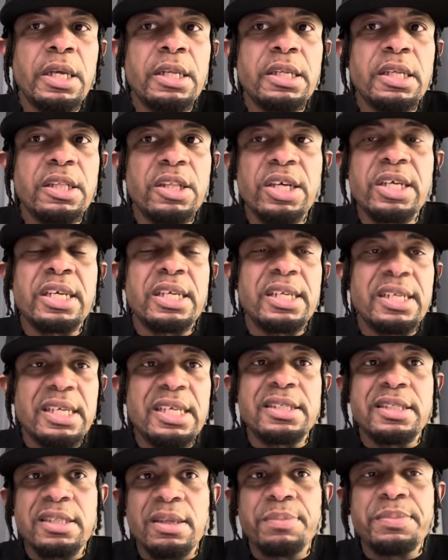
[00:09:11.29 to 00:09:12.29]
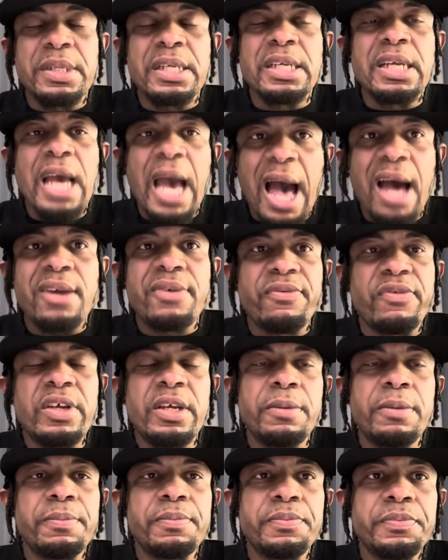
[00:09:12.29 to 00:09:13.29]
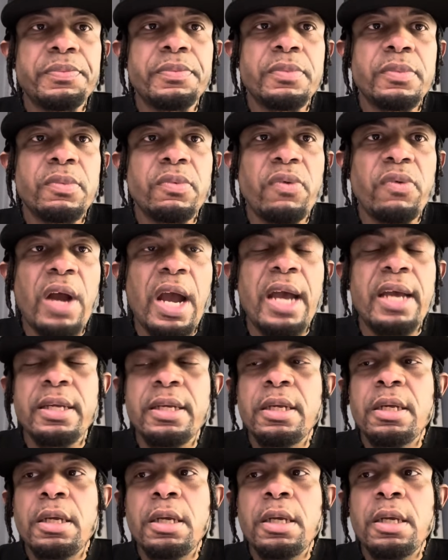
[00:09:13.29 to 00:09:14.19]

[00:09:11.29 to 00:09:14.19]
They're looking to get something out of him, right?